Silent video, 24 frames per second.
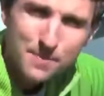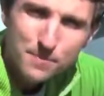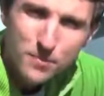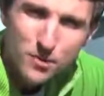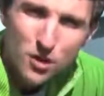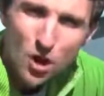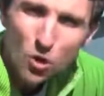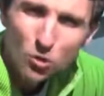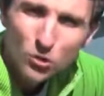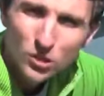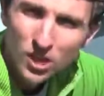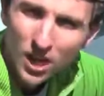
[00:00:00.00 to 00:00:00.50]
keep
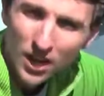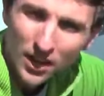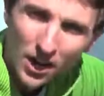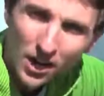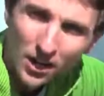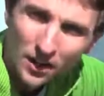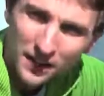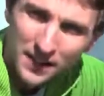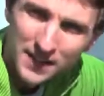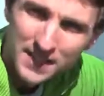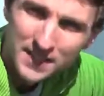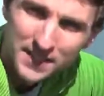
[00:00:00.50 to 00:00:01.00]
notes on
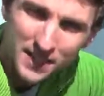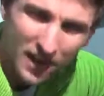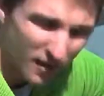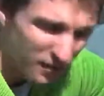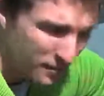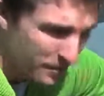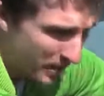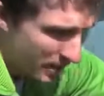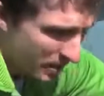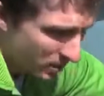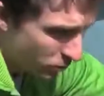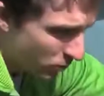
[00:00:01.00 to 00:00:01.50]
all of this
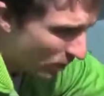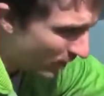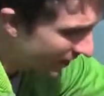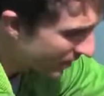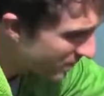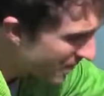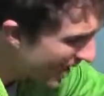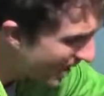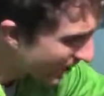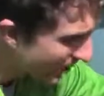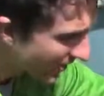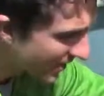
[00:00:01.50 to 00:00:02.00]
stuff because one
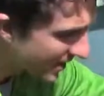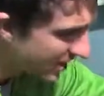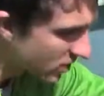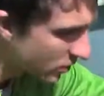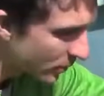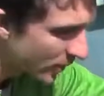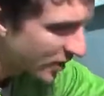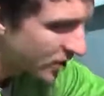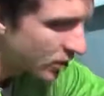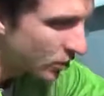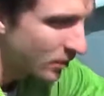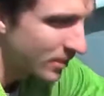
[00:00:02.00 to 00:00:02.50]
of the main
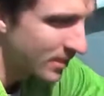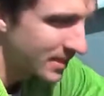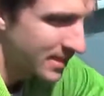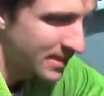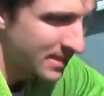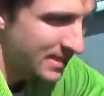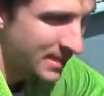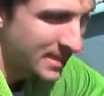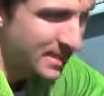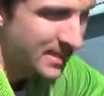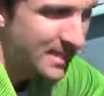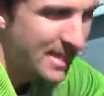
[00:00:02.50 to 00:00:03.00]
reasons we do it
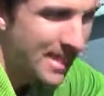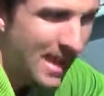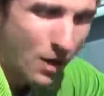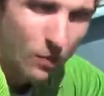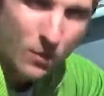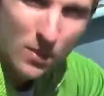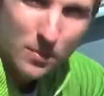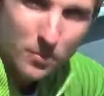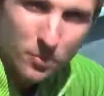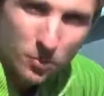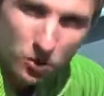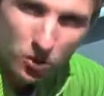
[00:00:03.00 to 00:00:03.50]
is to see how we